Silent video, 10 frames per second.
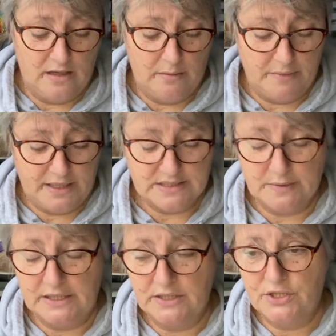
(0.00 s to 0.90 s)
he's
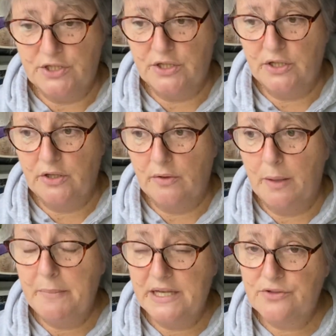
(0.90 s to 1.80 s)
willing to do 1
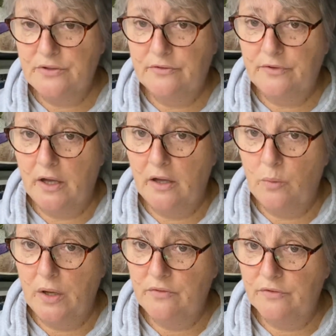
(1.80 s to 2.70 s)
metre of
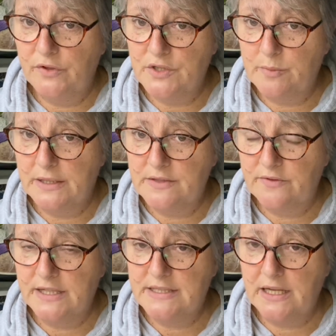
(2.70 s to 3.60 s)
woven fusible
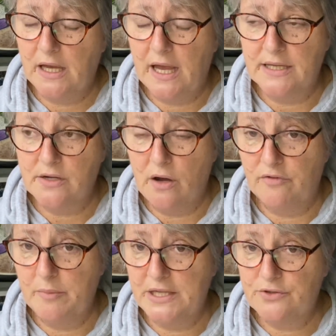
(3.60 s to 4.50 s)
interfacing and 1/2
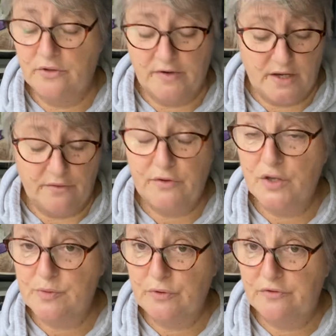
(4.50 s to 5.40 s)
metre of either
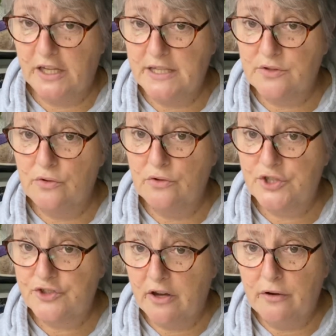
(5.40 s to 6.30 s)
fusible fleece or
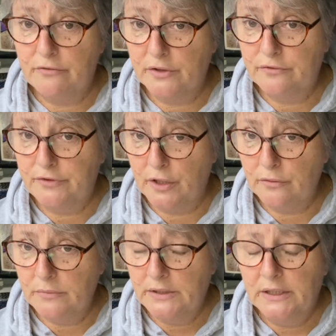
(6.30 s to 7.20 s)
Styleville foam.